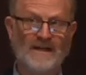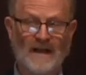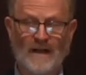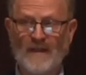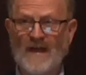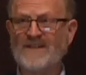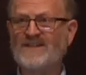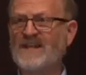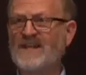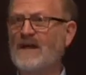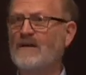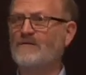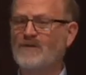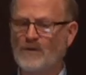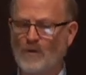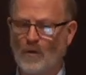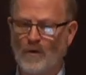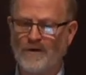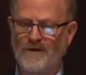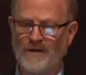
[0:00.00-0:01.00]
Now that's out of
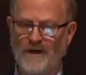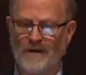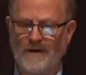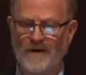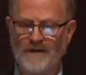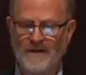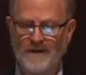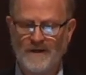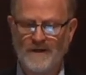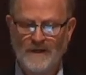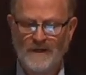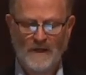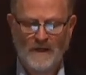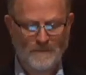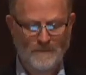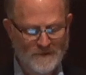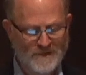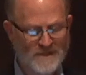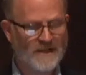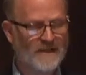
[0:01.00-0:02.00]
the ordinary,
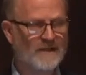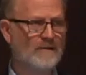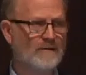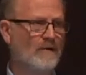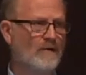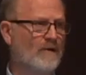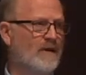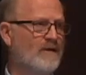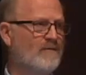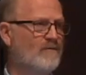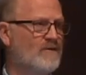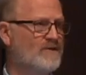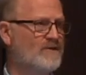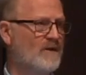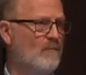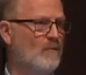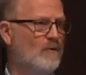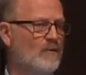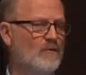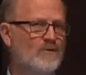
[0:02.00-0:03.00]
particularly for
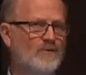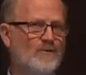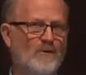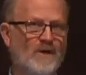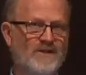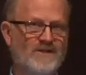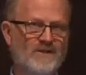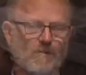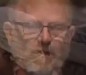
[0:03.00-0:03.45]
someone who is rich.